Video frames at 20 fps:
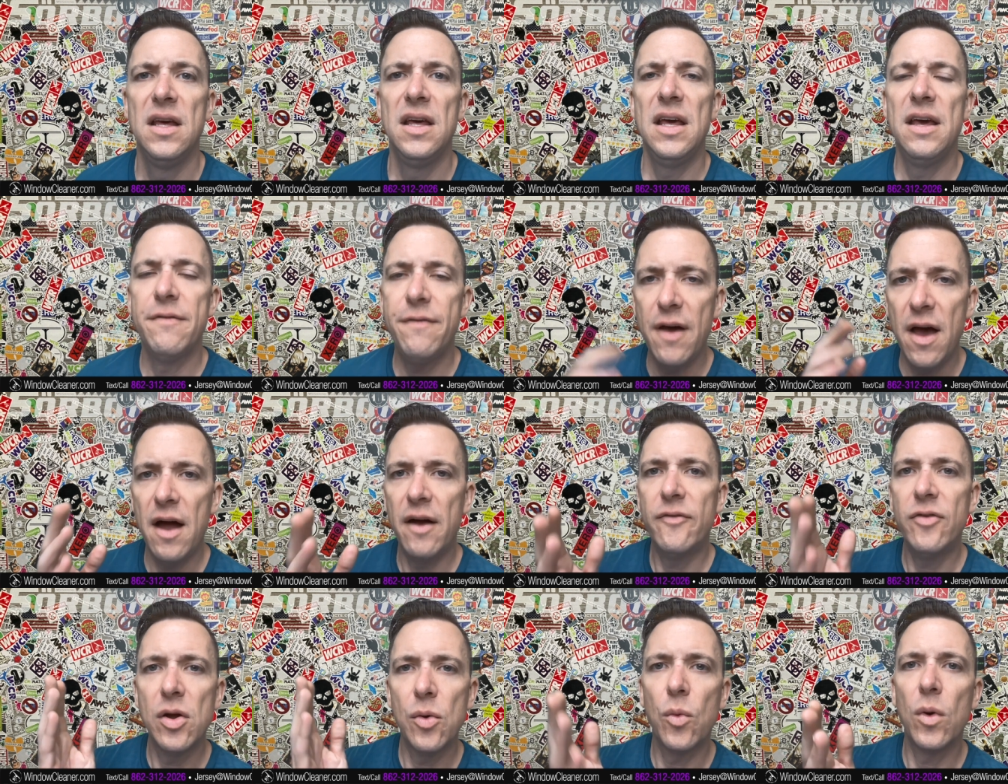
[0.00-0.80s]
If
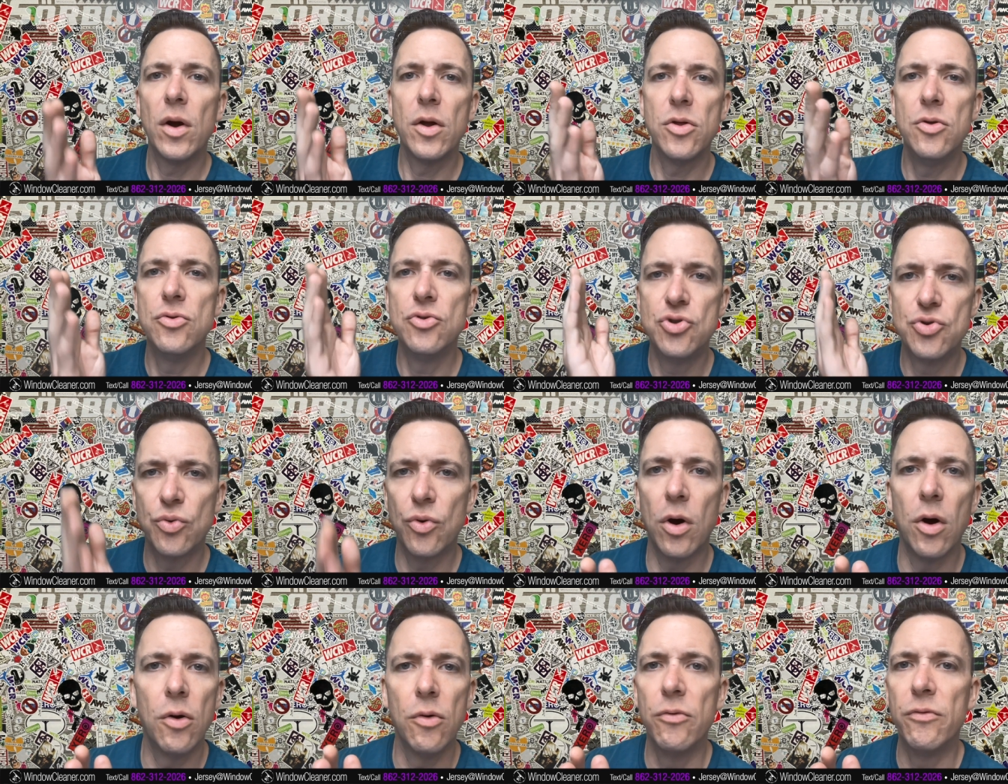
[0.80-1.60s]
everywhere you
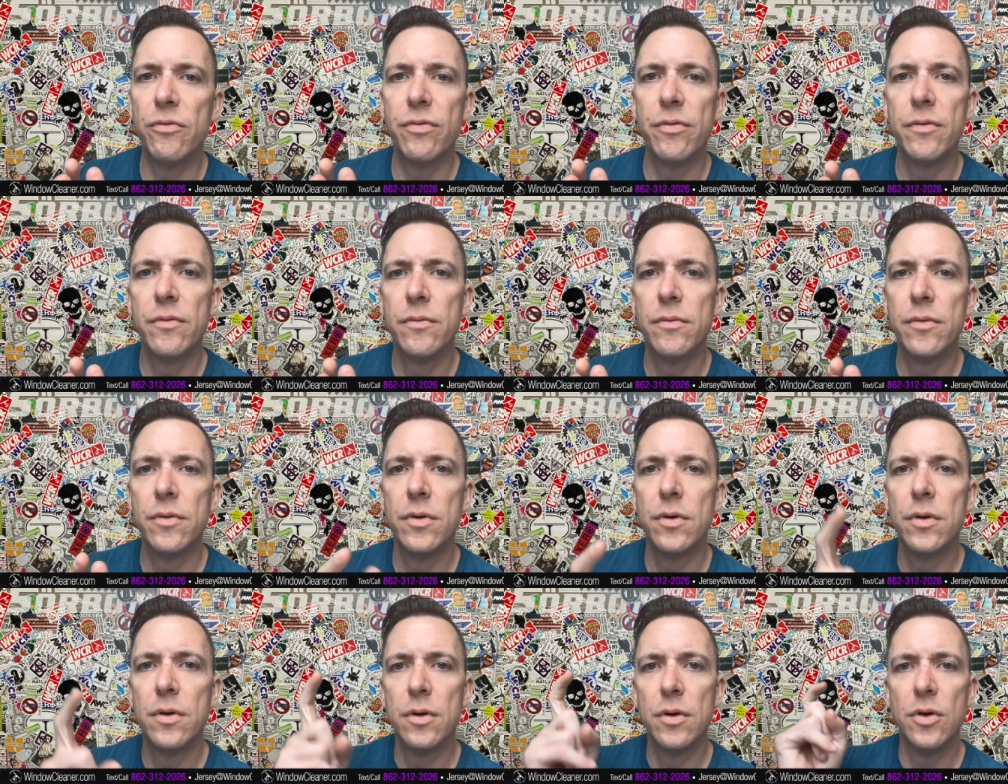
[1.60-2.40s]
drove,
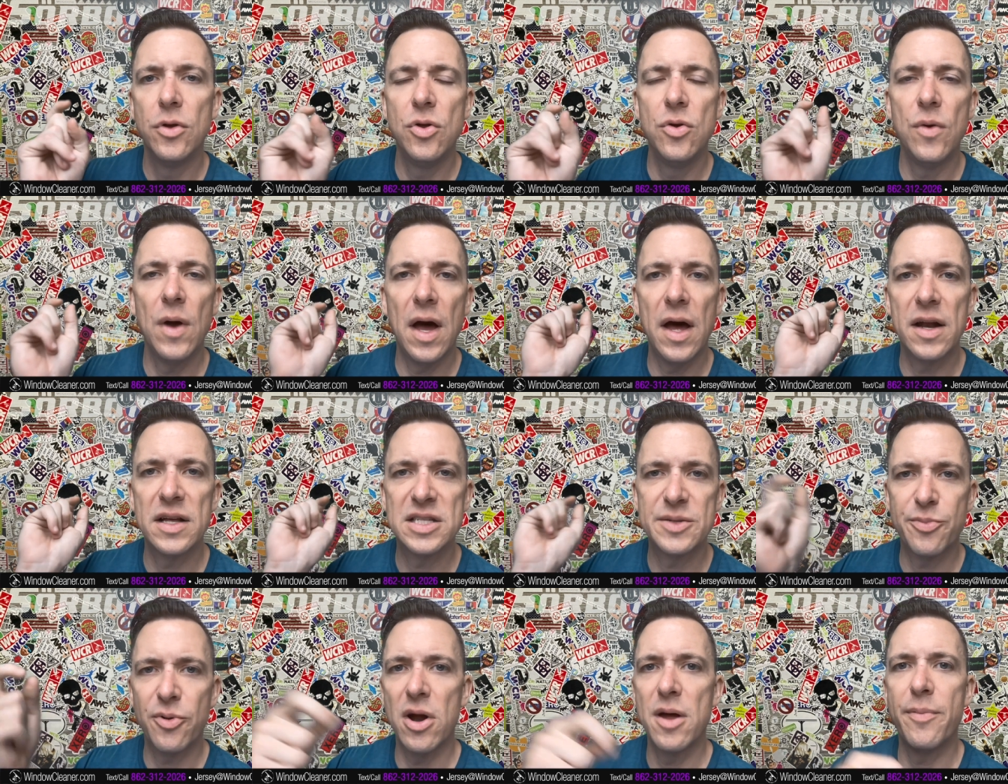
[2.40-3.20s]
you had a
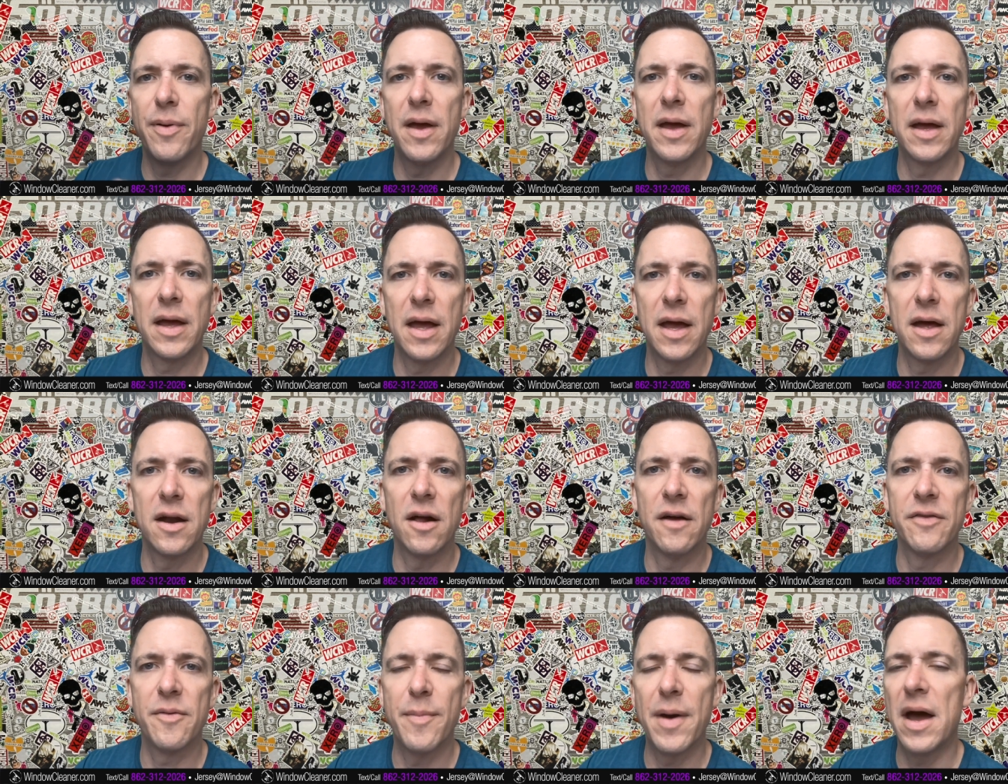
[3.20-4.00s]
spray paint can
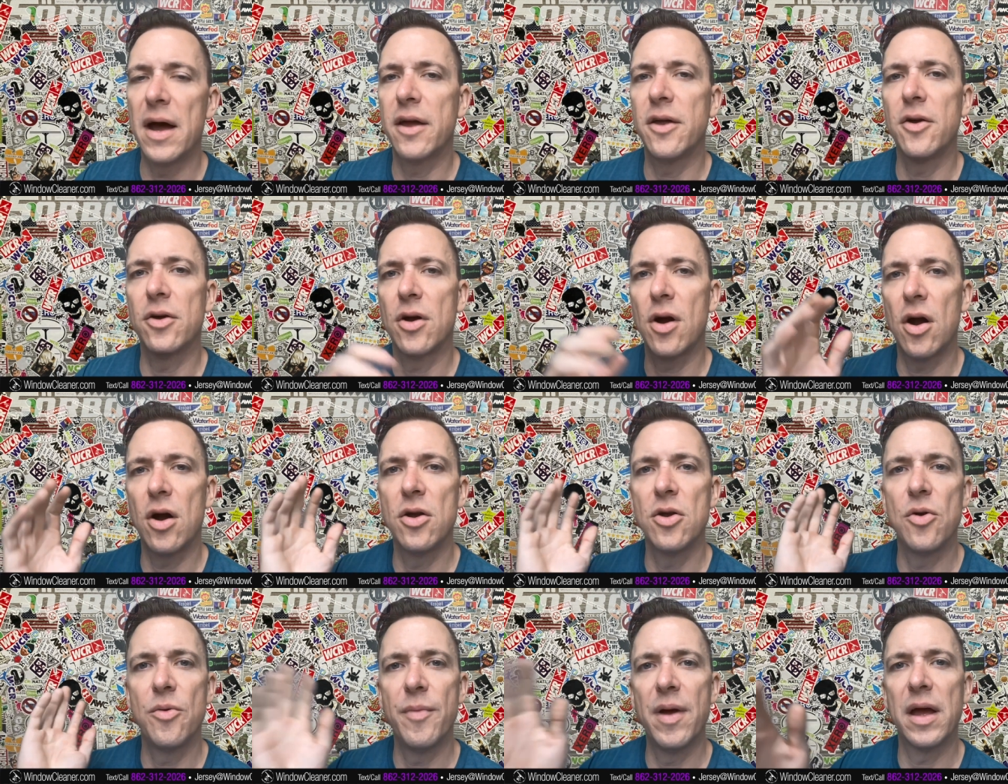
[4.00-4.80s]
on the back of your car
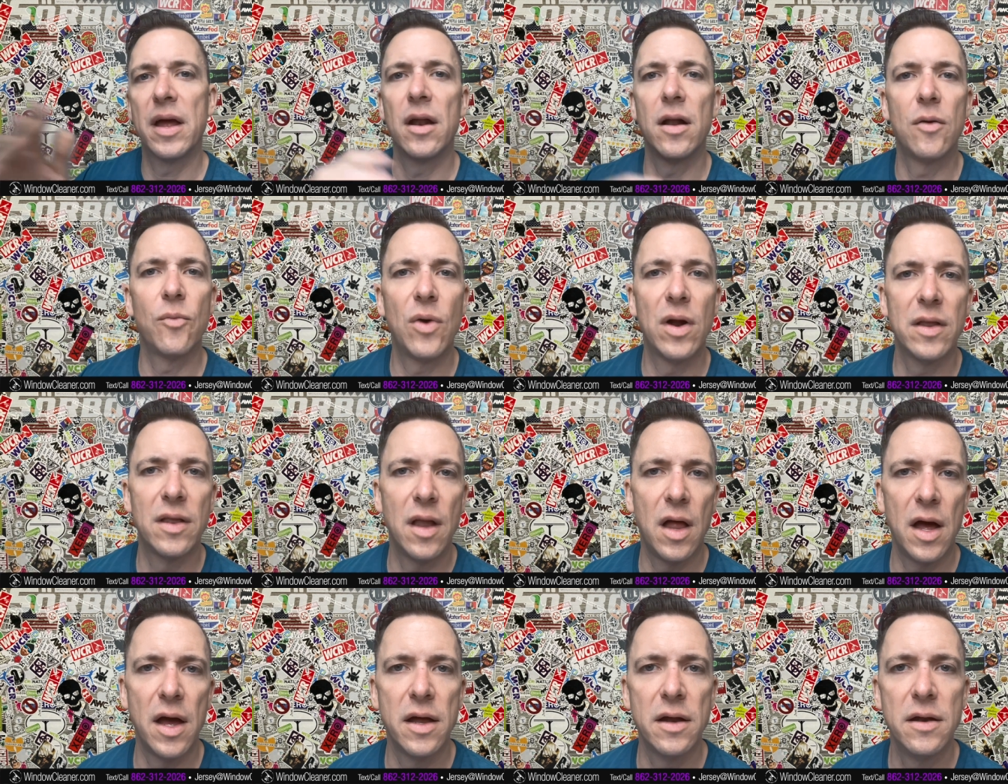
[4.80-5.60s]
and you're making a red
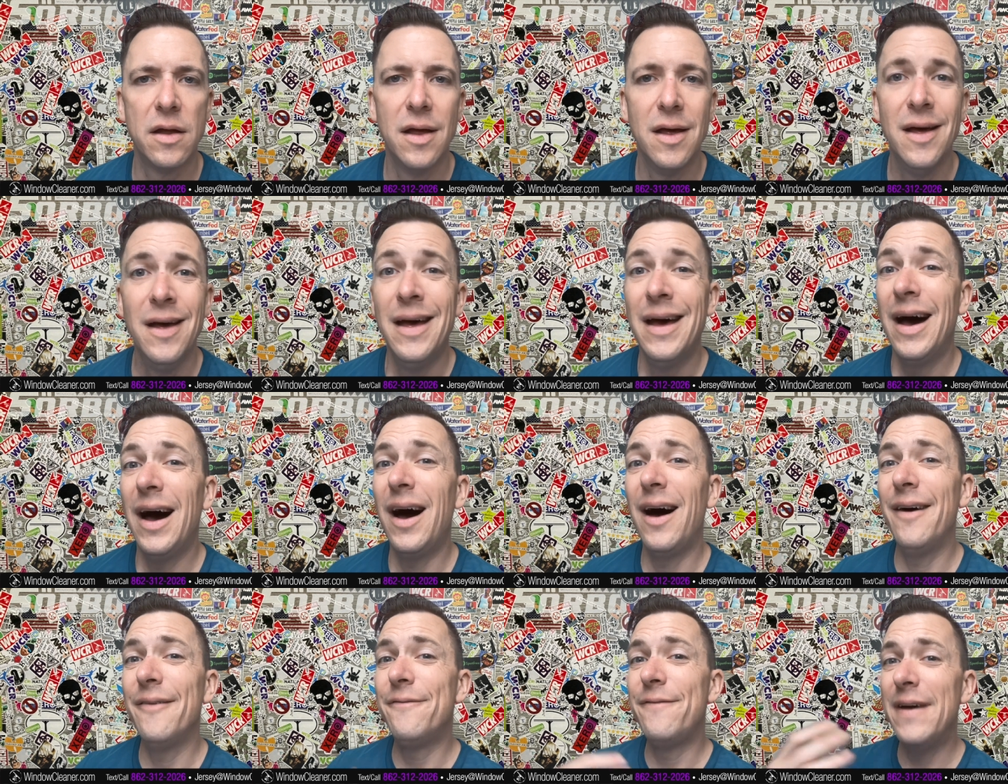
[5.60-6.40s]
line,
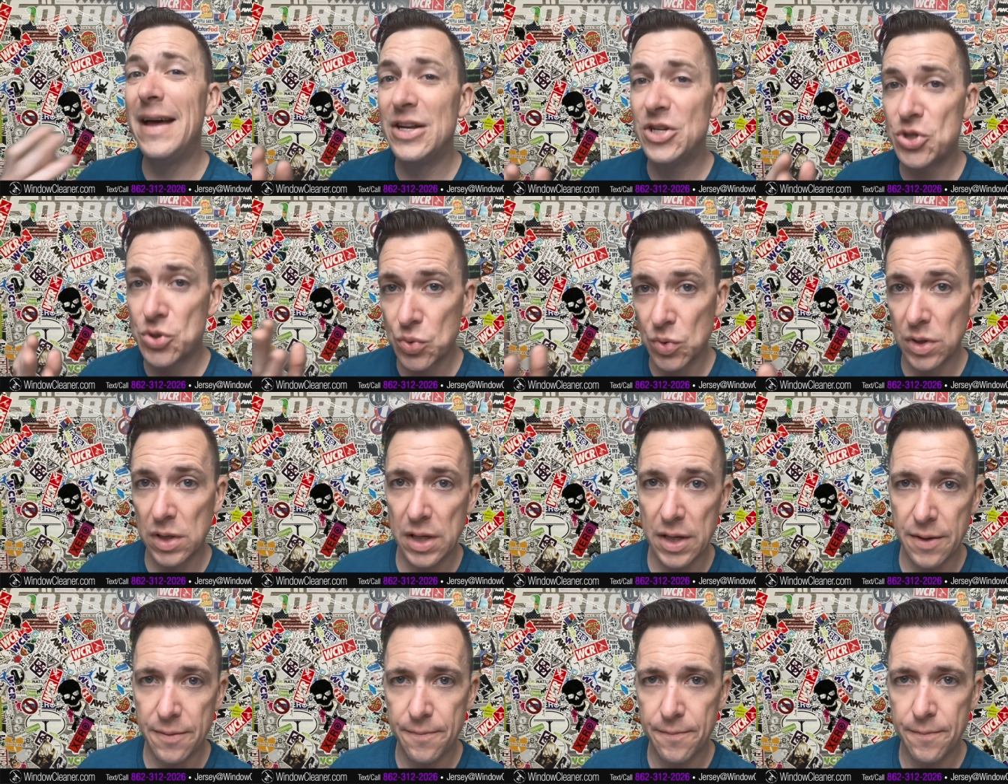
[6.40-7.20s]

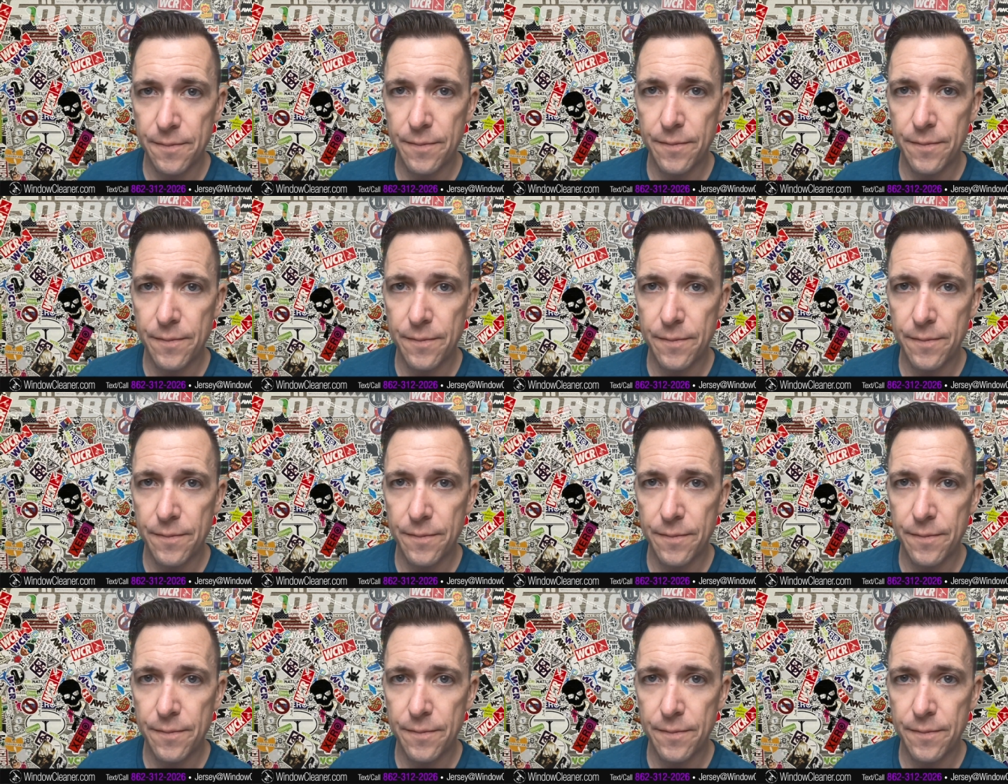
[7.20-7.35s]
eventually,